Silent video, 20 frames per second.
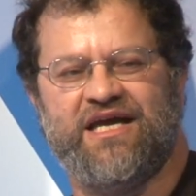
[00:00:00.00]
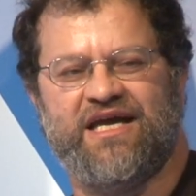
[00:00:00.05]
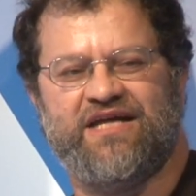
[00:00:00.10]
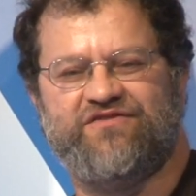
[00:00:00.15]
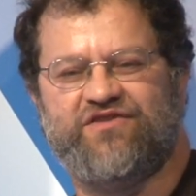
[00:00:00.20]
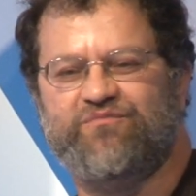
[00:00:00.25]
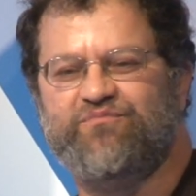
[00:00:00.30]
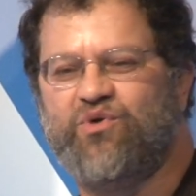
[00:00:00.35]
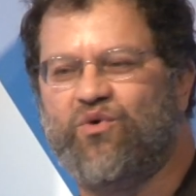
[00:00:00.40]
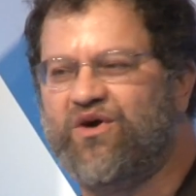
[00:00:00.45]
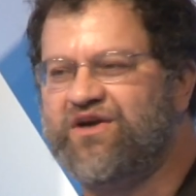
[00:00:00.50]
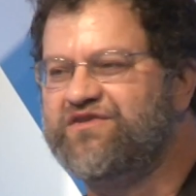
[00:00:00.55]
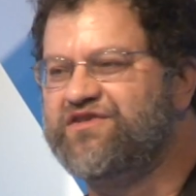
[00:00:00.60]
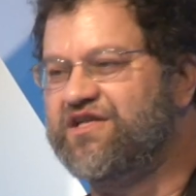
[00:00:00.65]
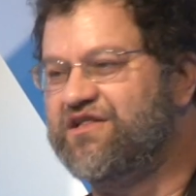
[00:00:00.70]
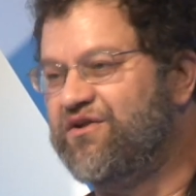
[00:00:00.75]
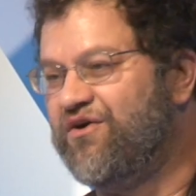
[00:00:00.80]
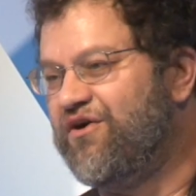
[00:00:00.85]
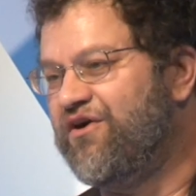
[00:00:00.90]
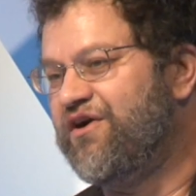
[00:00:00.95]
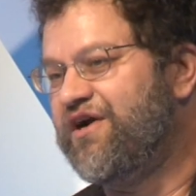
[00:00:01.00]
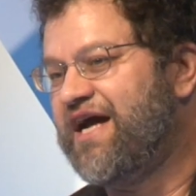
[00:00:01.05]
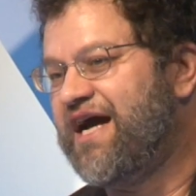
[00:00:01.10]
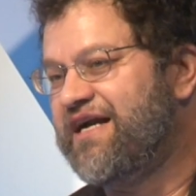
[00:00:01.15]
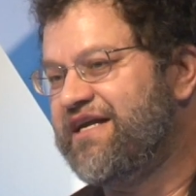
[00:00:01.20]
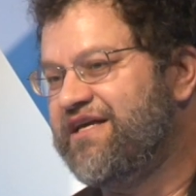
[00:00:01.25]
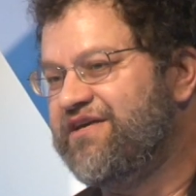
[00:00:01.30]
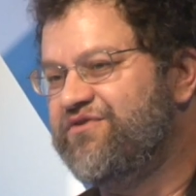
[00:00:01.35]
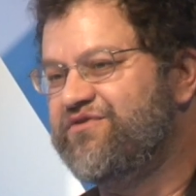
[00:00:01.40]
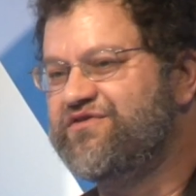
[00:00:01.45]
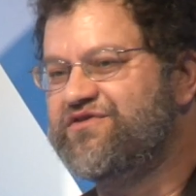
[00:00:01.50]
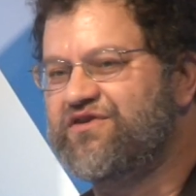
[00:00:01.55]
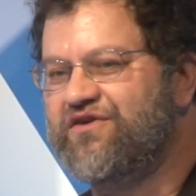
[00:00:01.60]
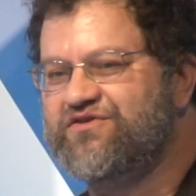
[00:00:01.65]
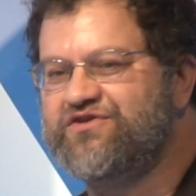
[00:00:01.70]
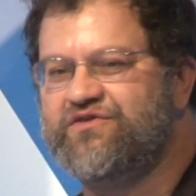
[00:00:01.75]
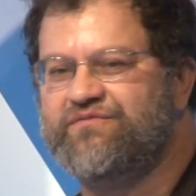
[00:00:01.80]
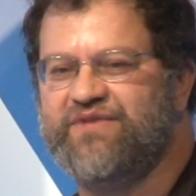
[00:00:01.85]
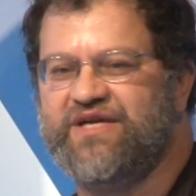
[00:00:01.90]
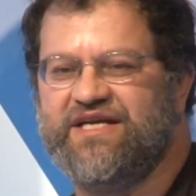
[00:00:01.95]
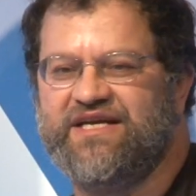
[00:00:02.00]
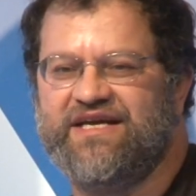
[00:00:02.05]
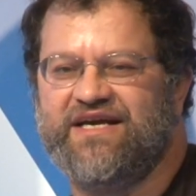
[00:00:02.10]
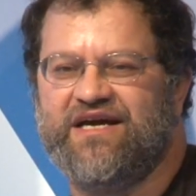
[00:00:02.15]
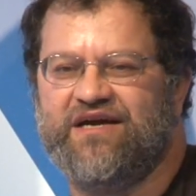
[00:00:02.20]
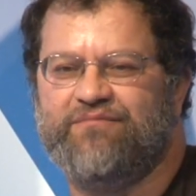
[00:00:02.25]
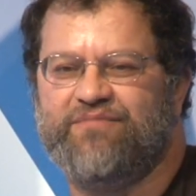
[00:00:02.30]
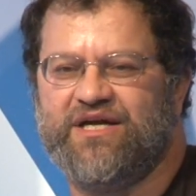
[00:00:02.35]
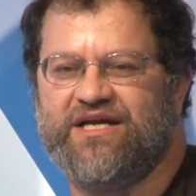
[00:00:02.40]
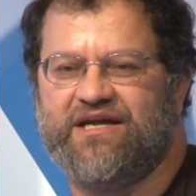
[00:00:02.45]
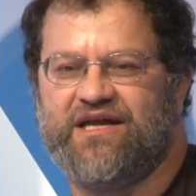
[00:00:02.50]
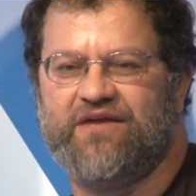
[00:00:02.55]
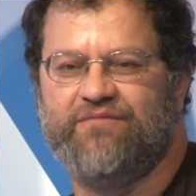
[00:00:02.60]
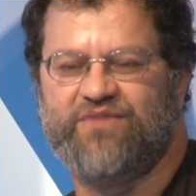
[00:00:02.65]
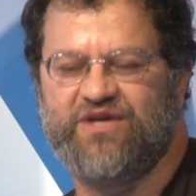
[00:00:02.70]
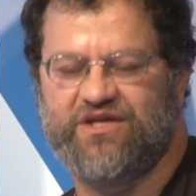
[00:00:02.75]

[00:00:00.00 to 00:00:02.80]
It's important to learn how to use social media, but it can be